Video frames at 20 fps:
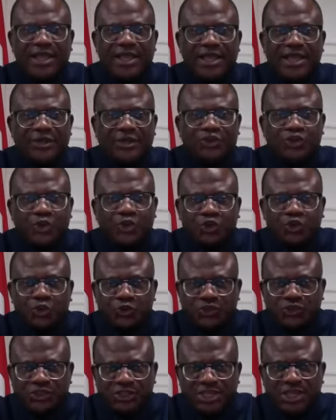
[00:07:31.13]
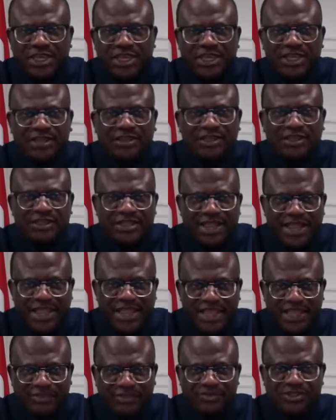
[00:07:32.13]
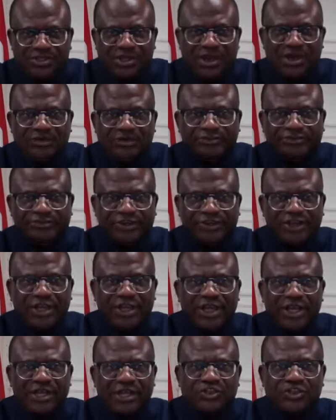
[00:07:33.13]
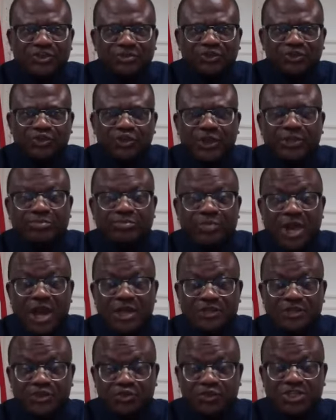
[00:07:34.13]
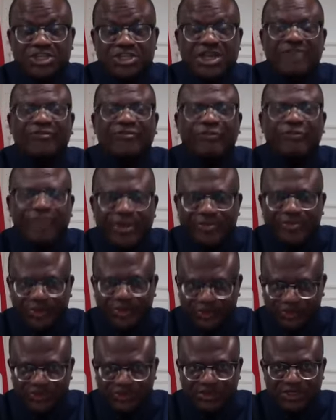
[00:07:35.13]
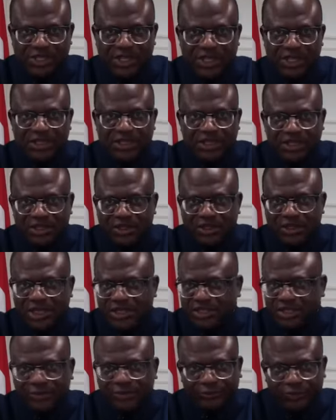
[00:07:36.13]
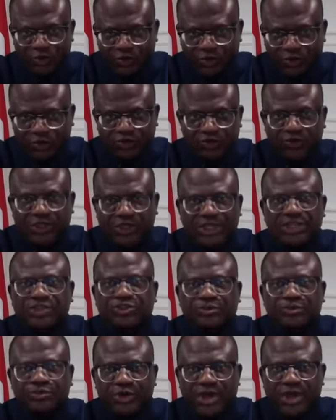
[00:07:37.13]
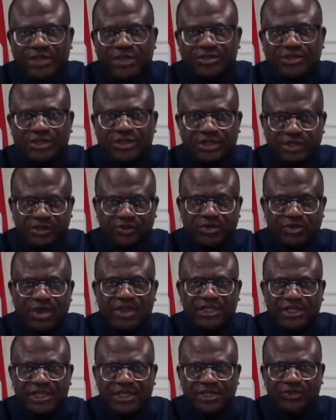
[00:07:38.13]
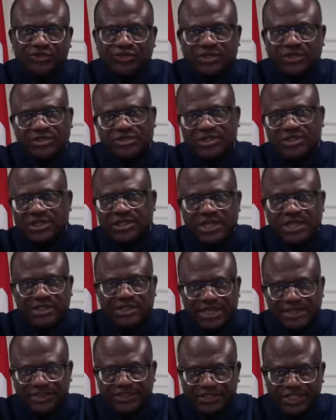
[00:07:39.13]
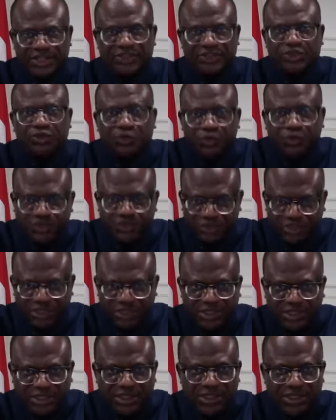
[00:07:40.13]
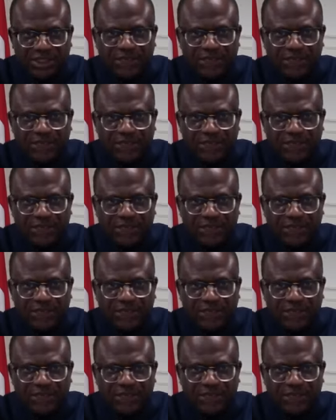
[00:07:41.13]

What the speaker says: So you see the names of some trademarks which are famous, and if you go to Interbrand ranking 2019, you'll see,